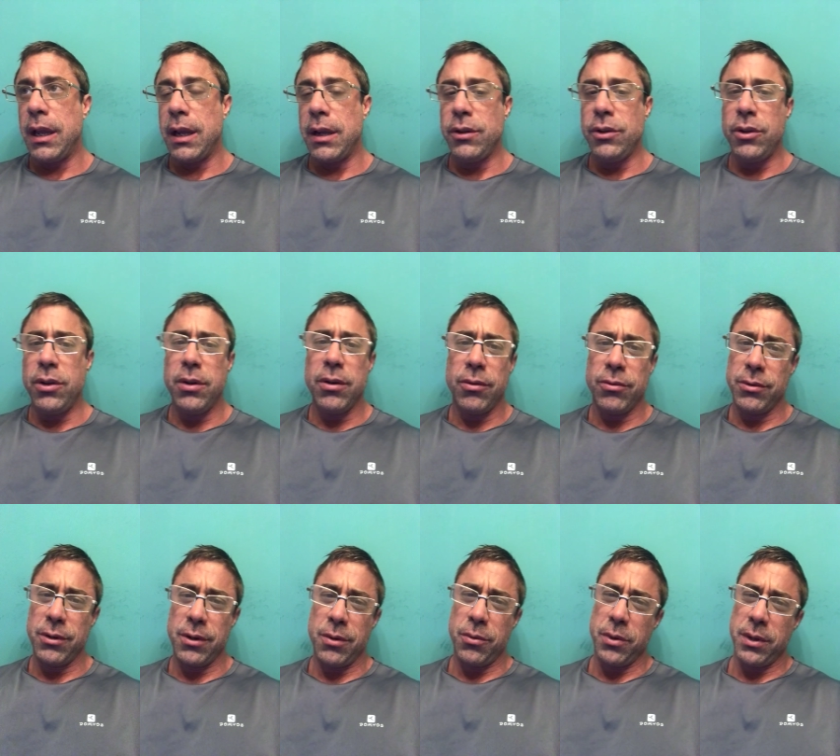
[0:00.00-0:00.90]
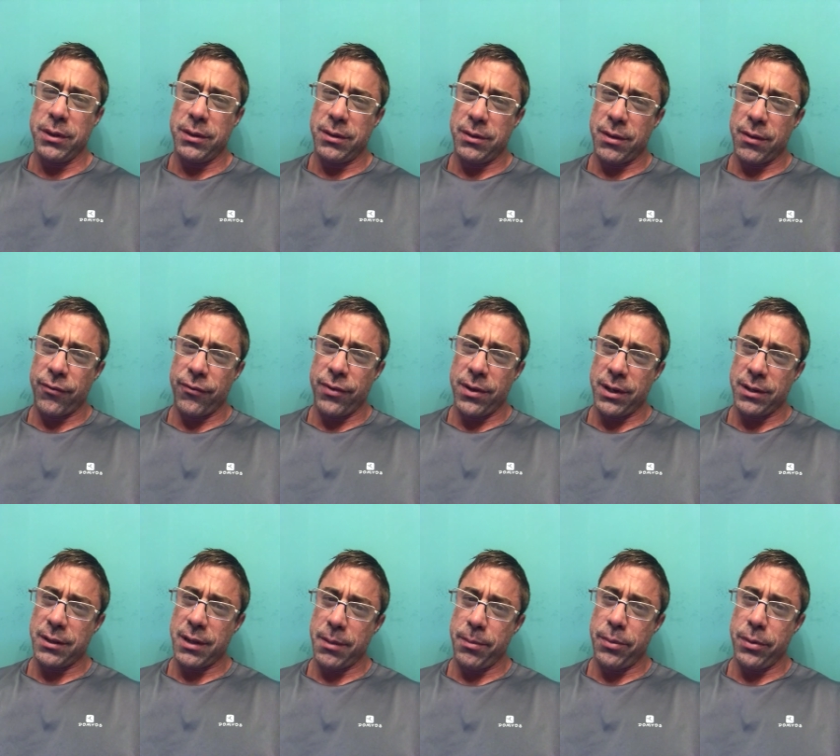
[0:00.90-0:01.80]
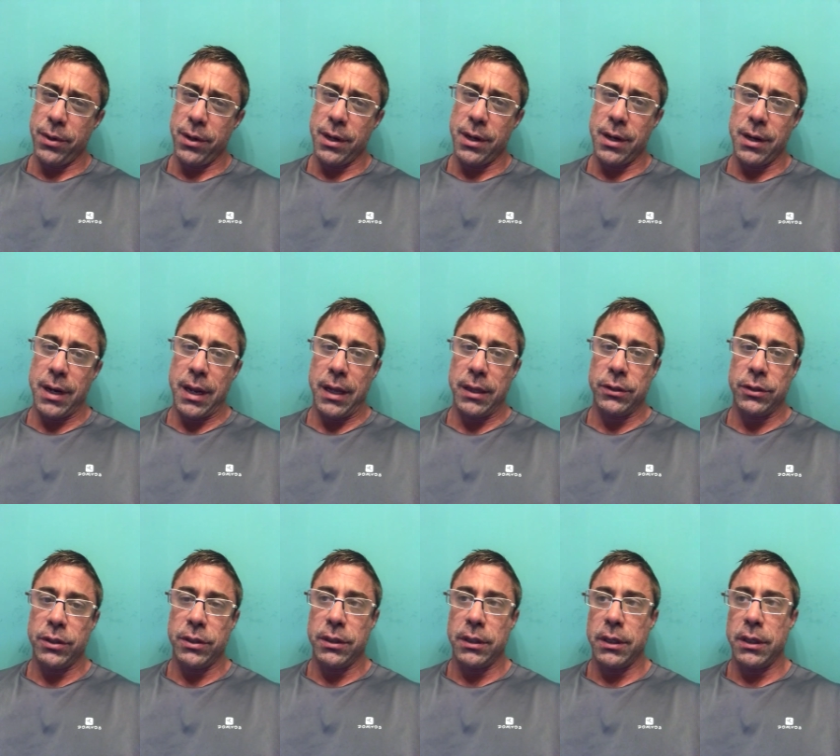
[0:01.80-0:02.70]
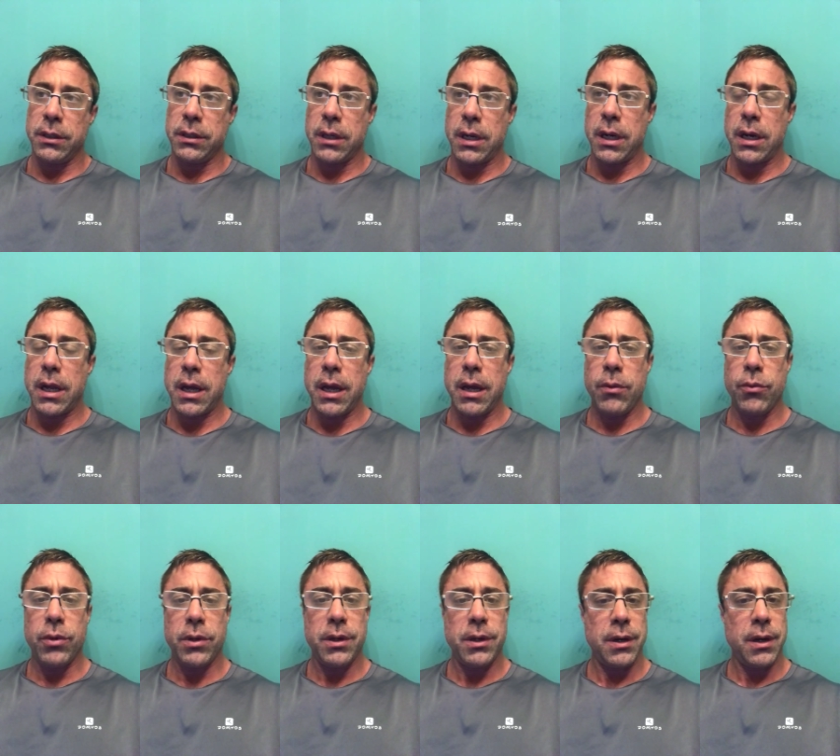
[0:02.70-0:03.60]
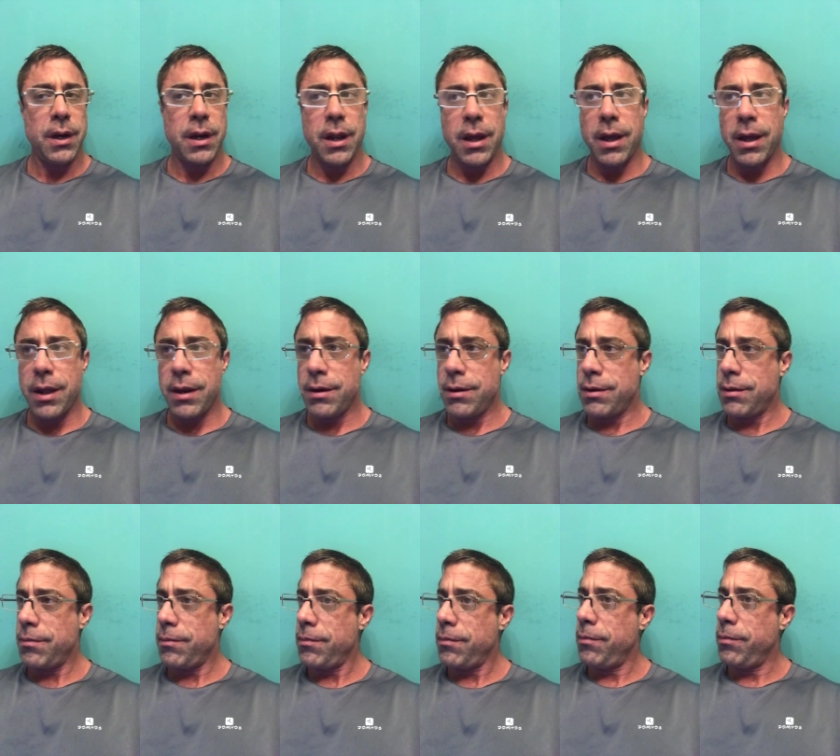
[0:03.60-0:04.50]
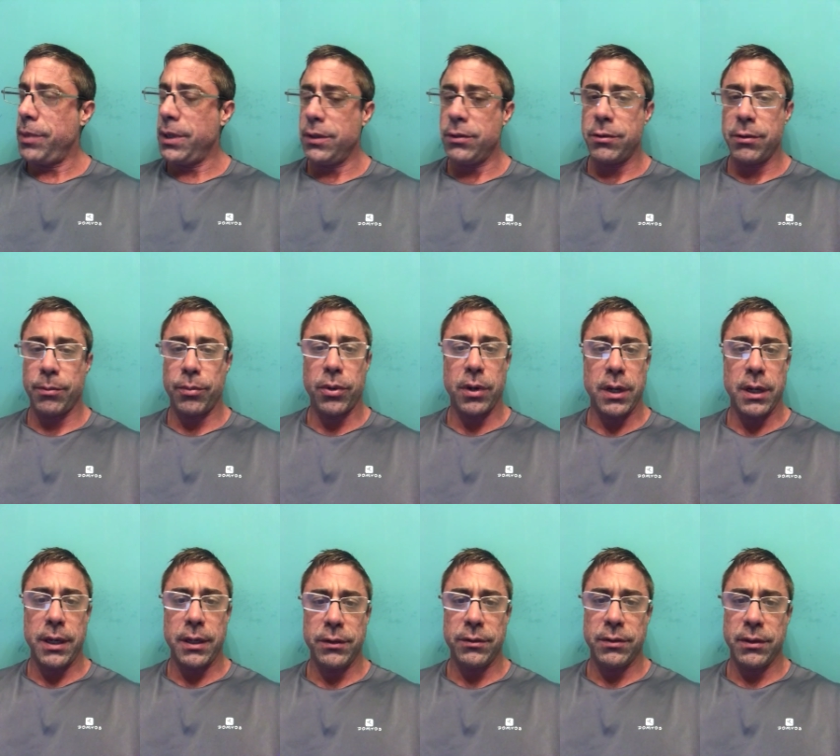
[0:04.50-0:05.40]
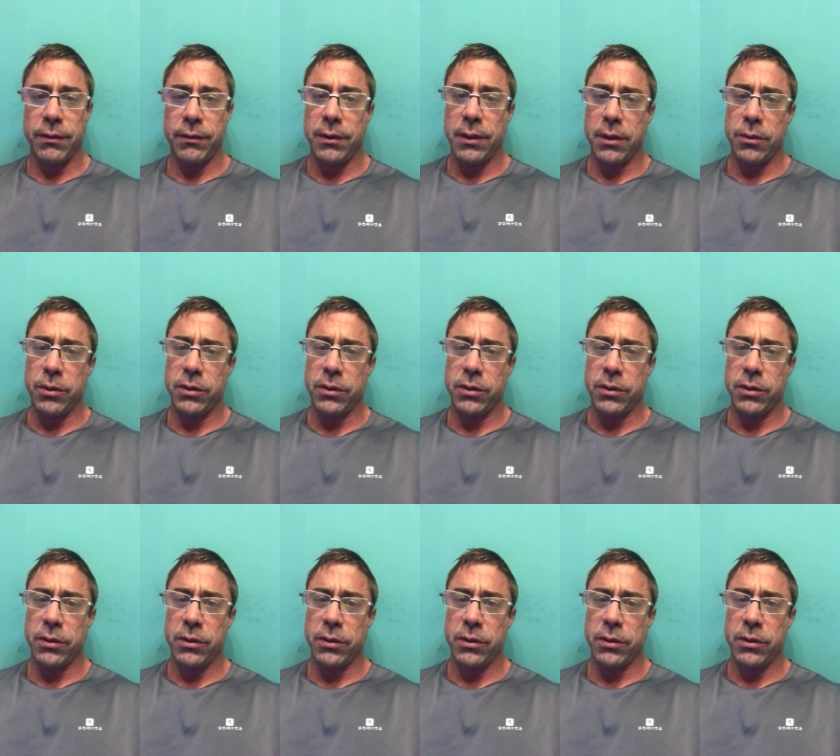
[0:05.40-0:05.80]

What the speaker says: you don't know what the fuck they put in that shit, and I would not be surprised if there